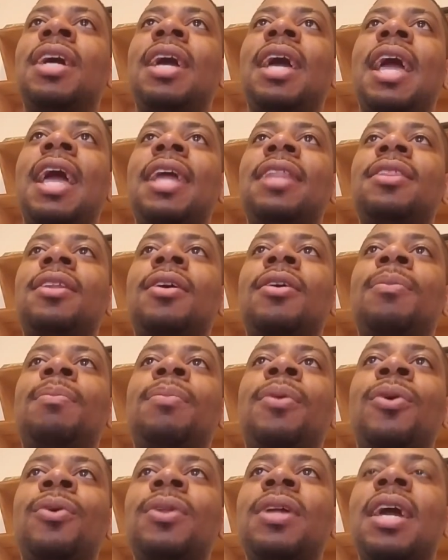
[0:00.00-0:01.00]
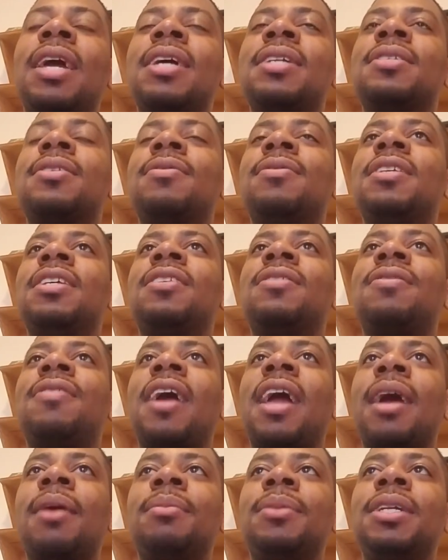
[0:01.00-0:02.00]
And they're both heads of this
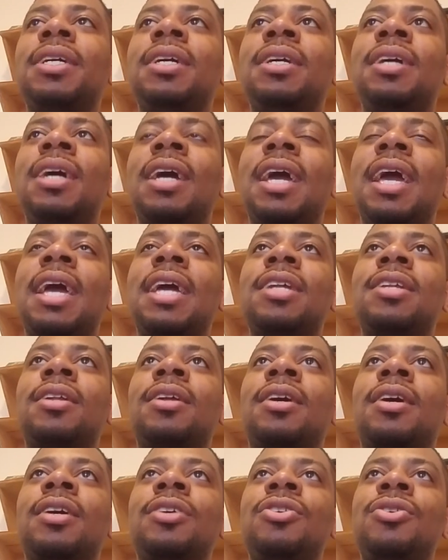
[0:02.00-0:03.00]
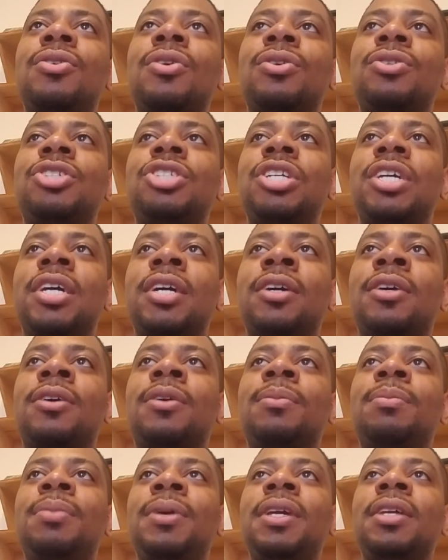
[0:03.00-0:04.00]
family. And, you know,
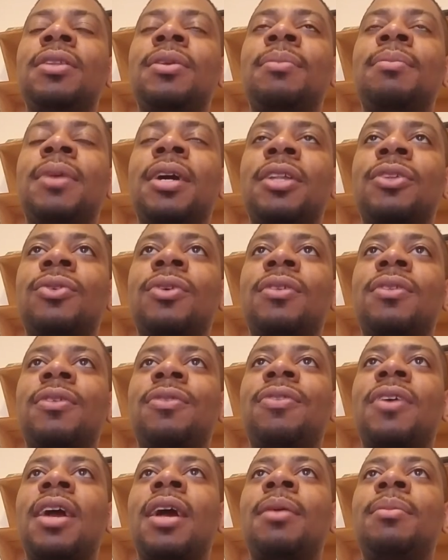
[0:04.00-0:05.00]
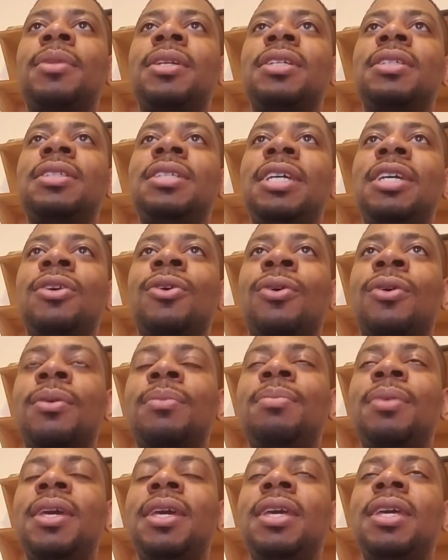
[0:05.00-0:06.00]
Jill being the mother of the family,
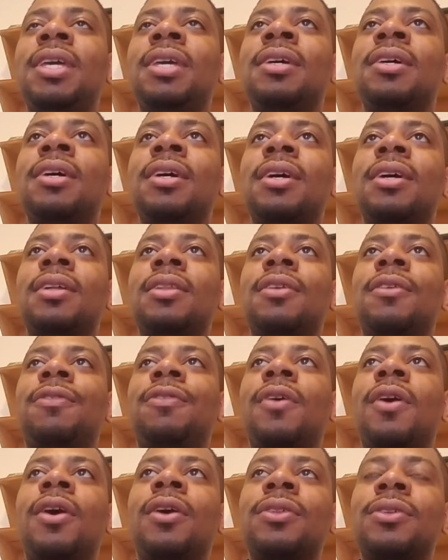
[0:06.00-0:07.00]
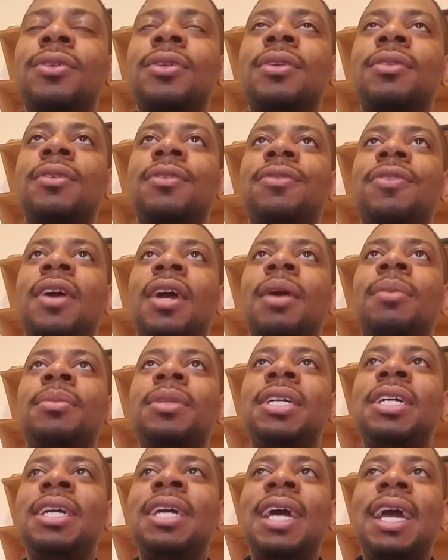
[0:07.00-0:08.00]
Dior being the father of the
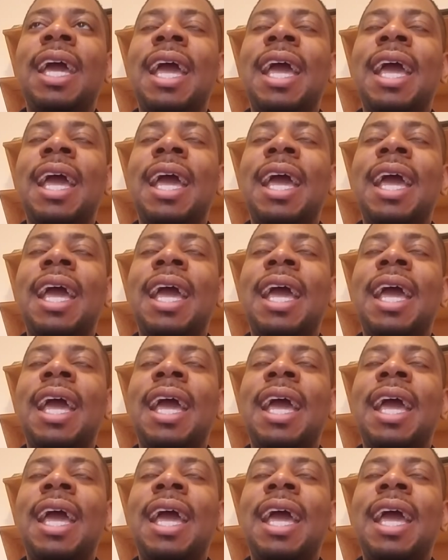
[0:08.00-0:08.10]
family.